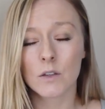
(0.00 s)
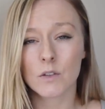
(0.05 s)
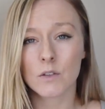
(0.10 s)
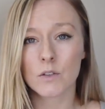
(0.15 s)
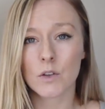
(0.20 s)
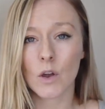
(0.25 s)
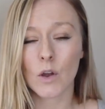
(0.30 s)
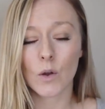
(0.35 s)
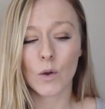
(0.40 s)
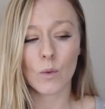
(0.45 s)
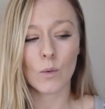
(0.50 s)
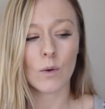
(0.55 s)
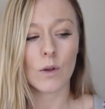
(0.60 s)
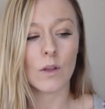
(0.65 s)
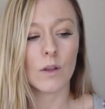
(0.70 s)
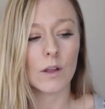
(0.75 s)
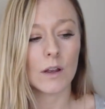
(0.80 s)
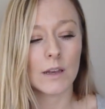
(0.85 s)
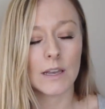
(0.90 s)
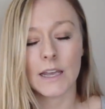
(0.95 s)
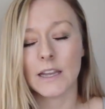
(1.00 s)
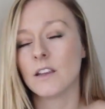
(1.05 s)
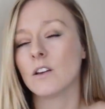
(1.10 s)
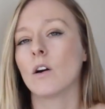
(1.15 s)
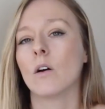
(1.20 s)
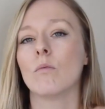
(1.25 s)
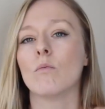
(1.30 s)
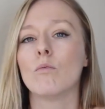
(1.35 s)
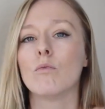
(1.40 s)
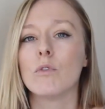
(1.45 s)
So
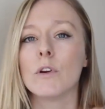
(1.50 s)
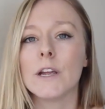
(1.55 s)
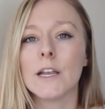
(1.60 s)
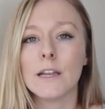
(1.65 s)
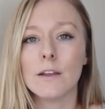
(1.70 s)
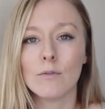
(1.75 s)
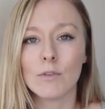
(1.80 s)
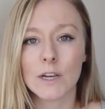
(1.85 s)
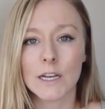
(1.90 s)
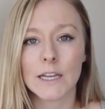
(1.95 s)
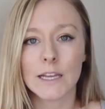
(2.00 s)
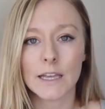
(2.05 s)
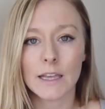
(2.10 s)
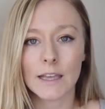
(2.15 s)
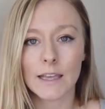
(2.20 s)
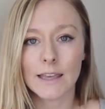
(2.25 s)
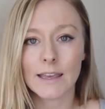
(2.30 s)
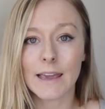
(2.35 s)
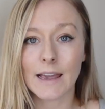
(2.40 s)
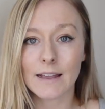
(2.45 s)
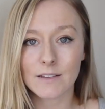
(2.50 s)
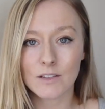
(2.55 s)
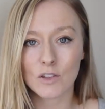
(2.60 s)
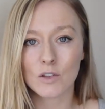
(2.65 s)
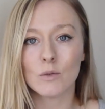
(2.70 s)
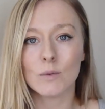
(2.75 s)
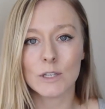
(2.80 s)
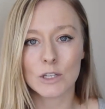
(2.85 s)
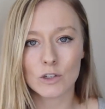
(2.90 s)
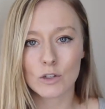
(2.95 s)
Lady Comp really
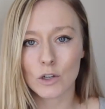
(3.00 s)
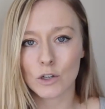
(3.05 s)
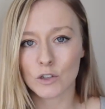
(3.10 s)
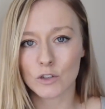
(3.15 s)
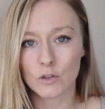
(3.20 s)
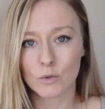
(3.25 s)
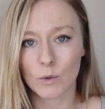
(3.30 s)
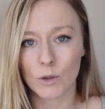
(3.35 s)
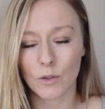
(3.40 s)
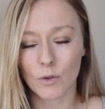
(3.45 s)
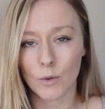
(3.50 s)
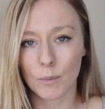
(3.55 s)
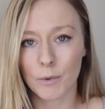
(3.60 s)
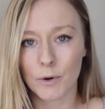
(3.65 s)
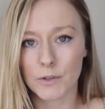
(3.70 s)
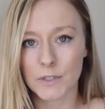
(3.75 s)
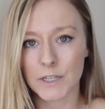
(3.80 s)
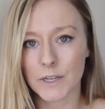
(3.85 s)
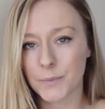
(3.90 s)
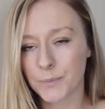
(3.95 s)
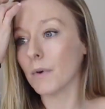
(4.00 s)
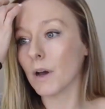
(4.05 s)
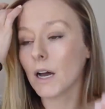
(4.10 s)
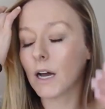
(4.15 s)
gets you in touch with your body.